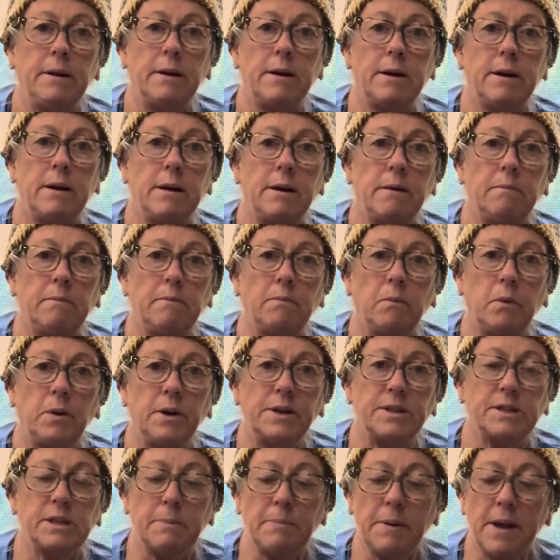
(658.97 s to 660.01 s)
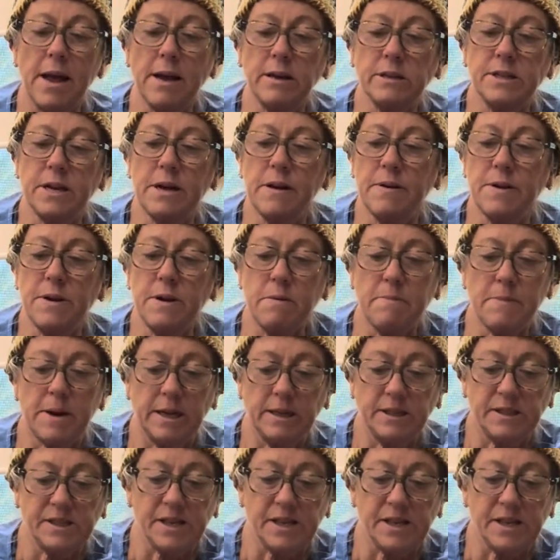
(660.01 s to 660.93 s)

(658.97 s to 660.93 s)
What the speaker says: What is a pack towel, you might